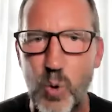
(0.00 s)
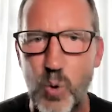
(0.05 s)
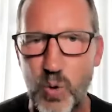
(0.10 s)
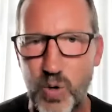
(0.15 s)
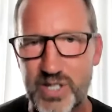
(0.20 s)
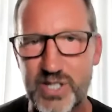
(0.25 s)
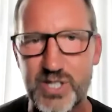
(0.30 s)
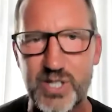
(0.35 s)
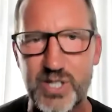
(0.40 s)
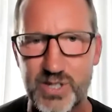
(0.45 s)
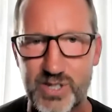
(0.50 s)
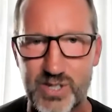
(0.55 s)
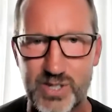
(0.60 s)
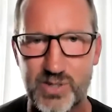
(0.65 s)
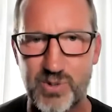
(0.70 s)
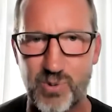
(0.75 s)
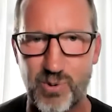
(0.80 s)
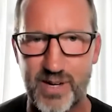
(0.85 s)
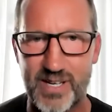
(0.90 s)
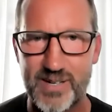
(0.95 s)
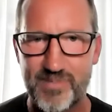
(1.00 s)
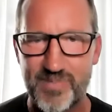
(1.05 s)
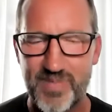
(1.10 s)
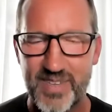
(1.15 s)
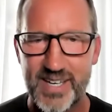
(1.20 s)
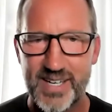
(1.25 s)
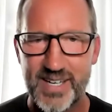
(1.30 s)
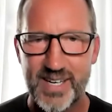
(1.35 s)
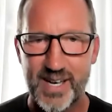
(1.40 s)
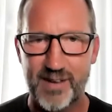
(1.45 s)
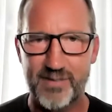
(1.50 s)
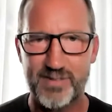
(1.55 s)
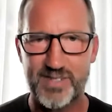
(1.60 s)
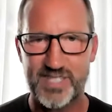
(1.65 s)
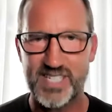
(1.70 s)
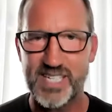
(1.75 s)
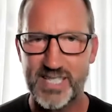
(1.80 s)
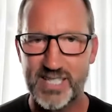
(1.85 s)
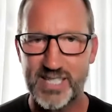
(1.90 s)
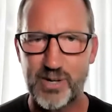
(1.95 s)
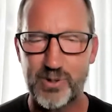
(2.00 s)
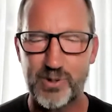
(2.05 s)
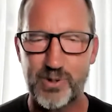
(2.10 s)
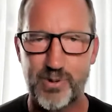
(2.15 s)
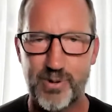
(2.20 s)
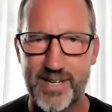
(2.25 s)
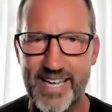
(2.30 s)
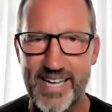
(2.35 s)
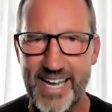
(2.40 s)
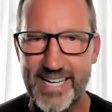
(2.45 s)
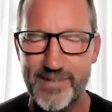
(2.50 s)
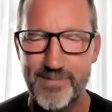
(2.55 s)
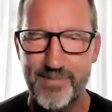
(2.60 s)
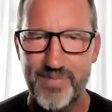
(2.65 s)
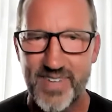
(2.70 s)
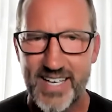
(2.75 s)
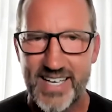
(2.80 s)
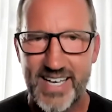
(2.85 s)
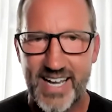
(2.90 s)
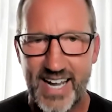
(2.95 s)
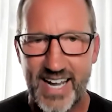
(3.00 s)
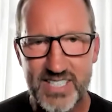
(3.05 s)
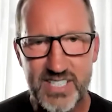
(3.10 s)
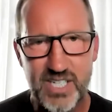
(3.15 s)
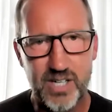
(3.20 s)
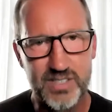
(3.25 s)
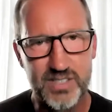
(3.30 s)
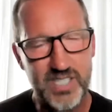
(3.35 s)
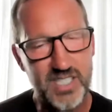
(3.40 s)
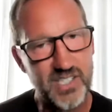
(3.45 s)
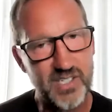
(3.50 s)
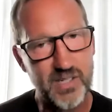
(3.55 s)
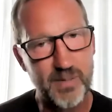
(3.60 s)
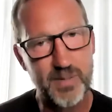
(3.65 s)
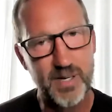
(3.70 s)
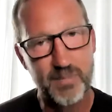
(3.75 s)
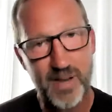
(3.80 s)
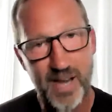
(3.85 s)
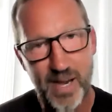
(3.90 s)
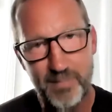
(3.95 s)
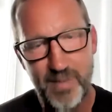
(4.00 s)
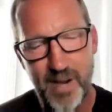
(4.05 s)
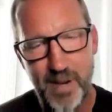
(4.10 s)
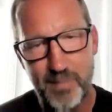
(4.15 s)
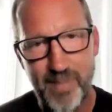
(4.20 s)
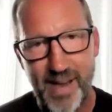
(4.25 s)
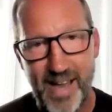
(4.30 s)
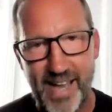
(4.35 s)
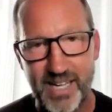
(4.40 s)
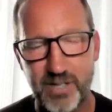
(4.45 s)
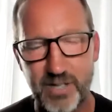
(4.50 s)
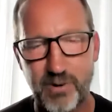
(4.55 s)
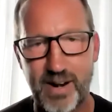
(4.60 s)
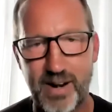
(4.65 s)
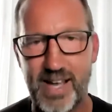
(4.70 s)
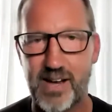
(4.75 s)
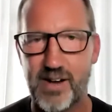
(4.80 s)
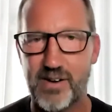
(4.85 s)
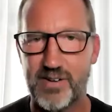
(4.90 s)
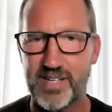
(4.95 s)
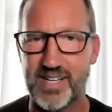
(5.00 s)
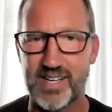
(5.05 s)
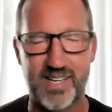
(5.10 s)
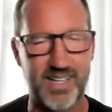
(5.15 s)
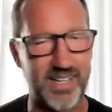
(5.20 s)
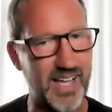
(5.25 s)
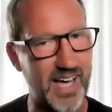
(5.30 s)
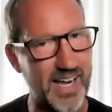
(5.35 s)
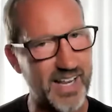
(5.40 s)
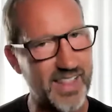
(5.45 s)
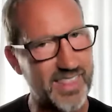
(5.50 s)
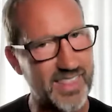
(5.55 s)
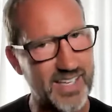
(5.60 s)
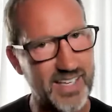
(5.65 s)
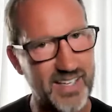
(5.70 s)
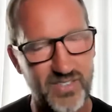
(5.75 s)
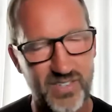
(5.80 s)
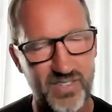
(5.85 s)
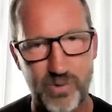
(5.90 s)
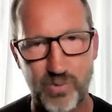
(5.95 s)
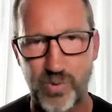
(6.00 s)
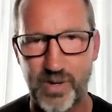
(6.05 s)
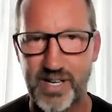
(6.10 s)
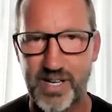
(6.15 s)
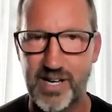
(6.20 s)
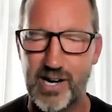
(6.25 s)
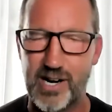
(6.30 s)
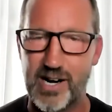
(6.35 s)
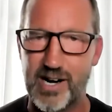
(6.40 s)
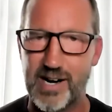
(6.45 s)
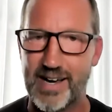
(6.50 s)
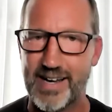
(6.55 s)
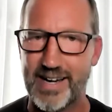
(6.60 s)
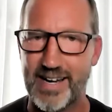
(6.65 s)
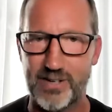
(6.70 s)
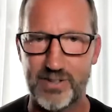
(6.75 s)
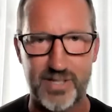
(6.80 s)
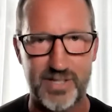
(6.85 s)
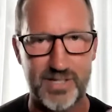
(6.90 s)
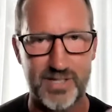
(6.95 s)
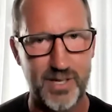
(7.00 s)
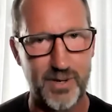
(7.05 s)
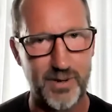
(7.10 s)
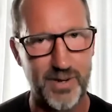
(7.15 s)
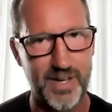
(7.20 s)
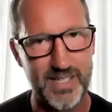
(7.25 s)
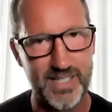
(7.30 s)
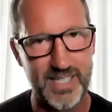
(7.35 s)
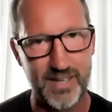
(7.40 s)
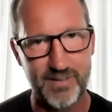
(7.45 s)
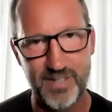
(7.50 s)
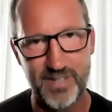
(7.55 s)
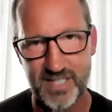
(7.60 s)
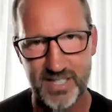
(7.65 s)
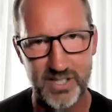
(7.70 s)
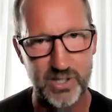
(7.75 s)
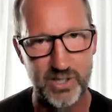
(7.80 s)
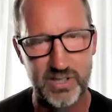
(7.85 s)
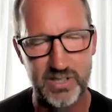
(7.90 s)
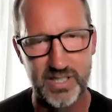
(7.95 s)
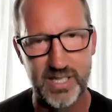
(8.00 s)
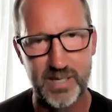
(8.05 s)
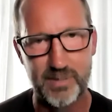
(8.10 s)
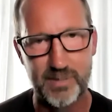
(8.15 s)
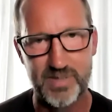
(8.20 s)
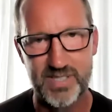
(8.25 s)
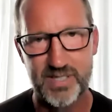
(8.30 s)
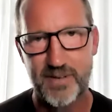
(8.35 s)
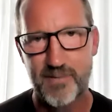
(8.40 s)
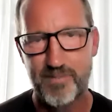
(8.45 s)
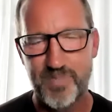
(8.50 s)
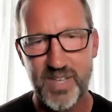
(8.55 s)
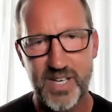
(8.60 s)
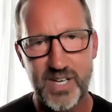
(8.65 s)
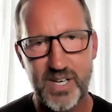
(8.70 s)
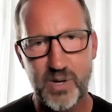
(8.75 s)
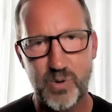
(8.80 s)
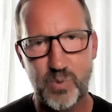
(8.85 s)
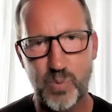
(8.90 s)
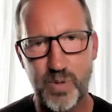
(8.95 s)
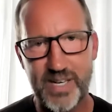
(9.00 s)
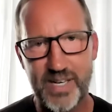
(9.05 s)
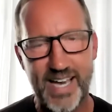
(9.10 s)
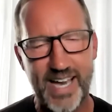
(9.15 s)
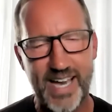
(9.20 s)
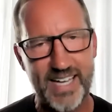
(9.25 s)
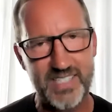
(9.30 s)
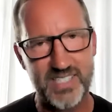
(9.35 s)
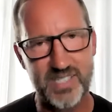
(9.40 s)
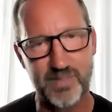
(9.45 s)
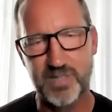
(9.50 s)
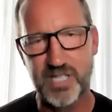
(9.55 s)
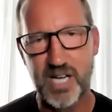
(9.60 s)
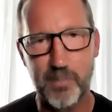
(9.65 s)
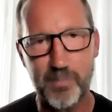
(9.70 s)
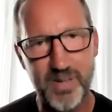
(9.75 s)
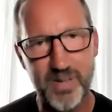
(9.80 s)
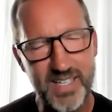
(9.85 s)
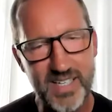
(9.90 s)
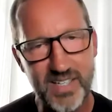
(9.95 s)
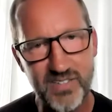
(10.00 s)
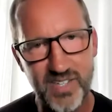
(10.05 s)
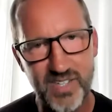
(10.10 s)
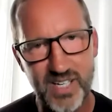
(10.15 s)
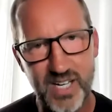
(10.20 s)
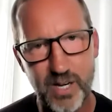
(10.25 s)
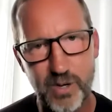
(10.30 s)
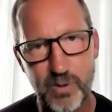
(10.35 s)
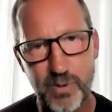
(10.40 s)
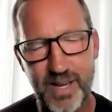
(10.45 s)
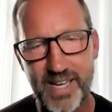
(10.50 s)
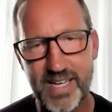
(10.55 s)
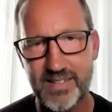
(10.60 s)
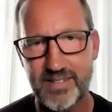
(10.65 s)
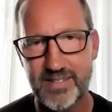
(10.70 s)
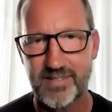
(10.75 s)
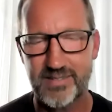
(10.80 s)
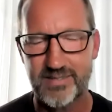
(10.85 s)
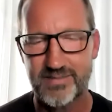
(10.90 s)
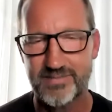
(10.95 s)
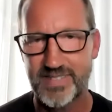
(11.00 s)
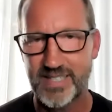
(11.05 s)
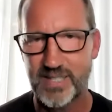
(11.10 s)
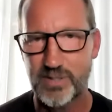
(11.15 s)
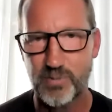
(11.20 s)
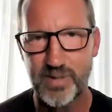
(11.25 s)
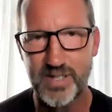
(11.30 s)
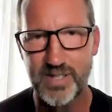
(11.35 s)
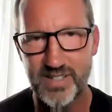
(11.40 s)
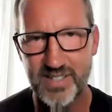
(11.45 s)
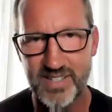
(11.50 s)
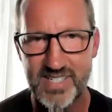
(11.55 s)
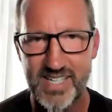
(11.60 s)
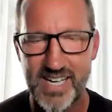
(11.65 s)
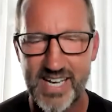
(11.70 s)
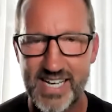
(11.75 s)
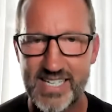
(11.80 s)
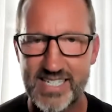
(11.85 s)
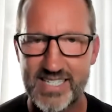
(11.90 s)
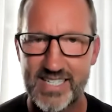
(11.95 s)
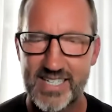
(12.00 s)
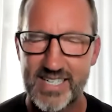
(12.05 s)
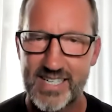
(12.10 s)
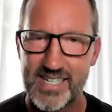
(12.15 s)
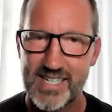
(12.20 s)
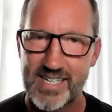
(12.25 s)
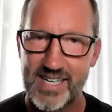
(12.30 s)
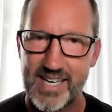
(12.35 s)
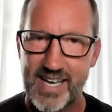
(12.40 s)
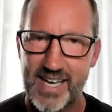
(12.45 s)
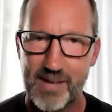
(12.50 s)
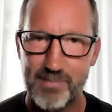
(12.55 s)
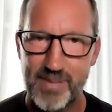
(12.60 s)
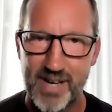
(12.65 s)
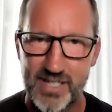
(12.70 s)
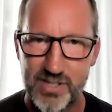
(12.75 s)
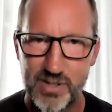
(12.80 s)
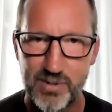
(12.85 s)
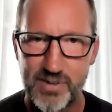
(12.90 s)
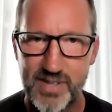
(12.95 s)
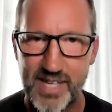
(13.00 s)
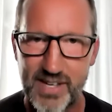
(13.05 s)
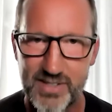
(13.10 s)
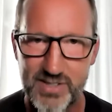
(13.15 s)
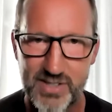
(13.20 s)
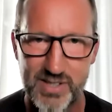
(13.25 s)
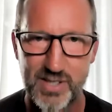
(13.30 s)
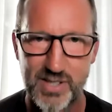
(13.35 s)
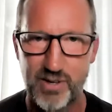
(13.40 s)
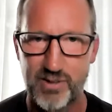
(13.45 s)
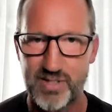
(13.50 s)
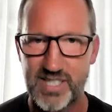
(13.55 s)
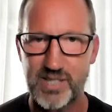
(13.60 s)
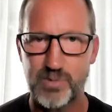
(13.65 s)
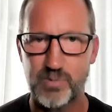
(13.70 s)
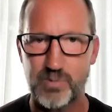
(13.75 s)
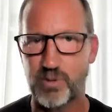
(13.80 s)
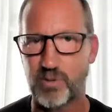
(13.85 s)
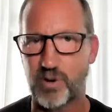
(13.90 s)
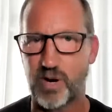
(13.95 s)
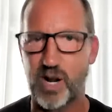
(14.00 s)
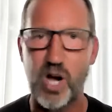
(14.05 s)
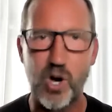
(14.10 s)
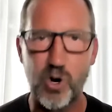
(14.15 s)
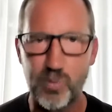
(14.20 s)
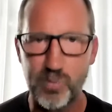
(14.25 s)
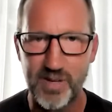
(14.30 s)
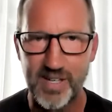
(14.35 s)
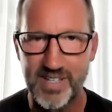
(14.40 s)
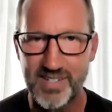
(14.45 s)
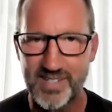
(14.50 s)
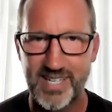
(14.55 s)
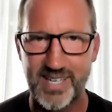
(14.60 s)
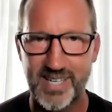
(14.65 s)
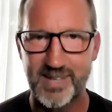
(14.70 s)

origin story of Seek, Go, Create. I talked a little bit about my background and a lot of things that went on. I'll just go ahead and give you a little glimpse we had some companies in 08 in real estate. And by 2013, we were homeless,